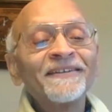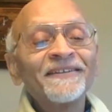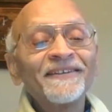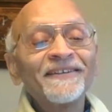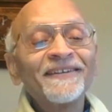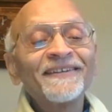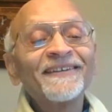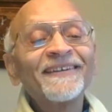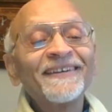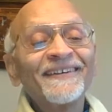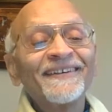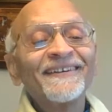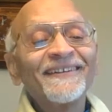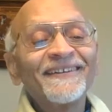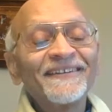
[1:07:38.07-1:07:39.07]
You
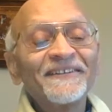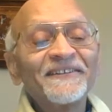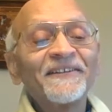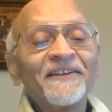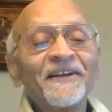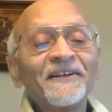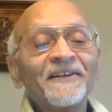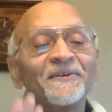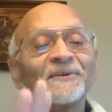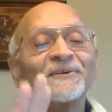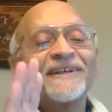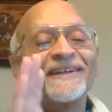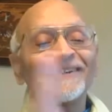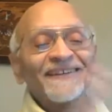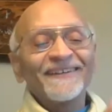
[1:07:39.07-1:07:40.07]

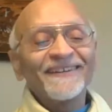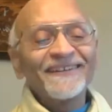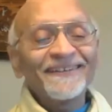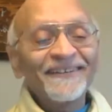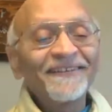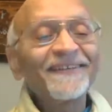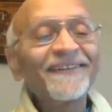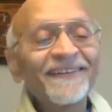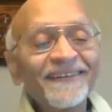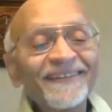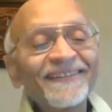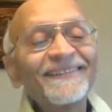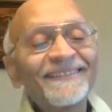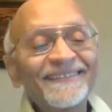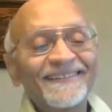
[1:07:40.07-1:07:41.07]
and
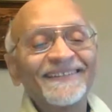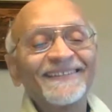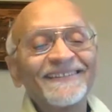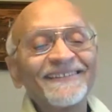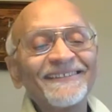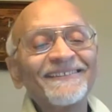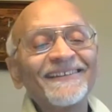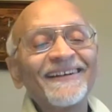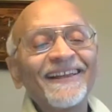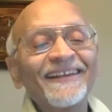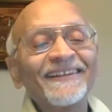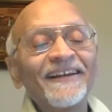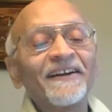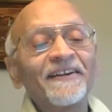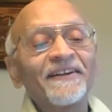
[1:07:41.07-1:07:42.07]
all children
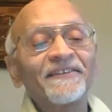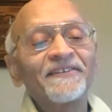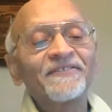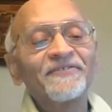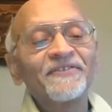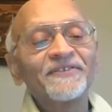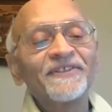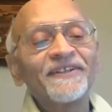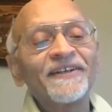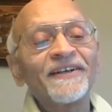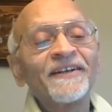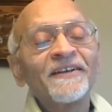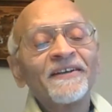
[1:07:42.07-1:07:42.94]
like that are the future.